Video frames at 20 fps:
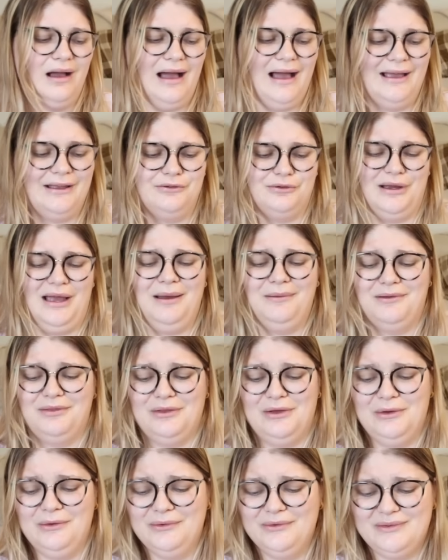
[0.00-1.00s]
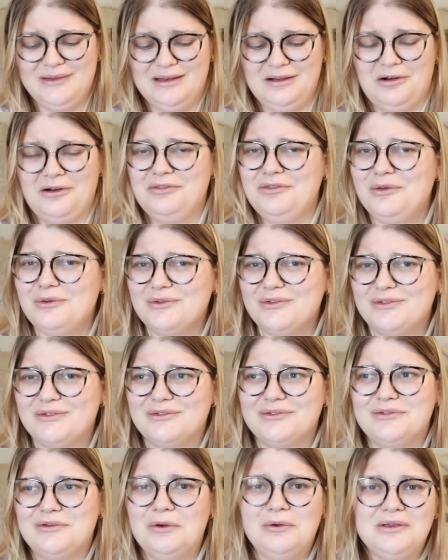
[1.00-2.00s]
I grabbed those and aren't those
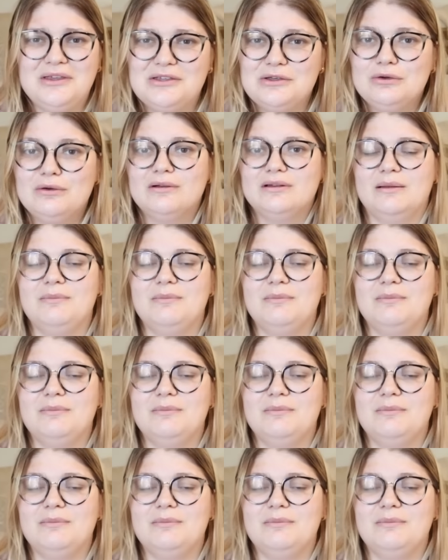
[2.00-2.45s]
so cute?